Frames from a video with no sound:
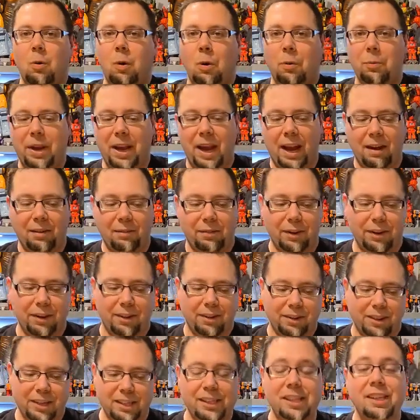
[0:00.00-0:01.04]
we have
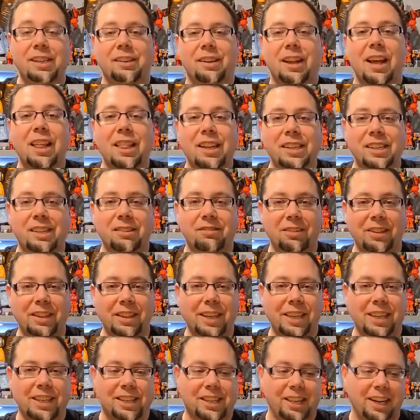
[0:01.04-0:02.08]
here. This is
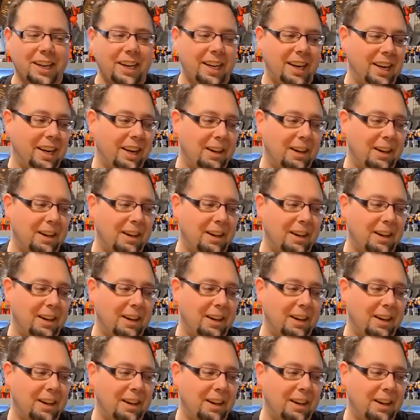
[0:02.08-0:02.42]
really exciting.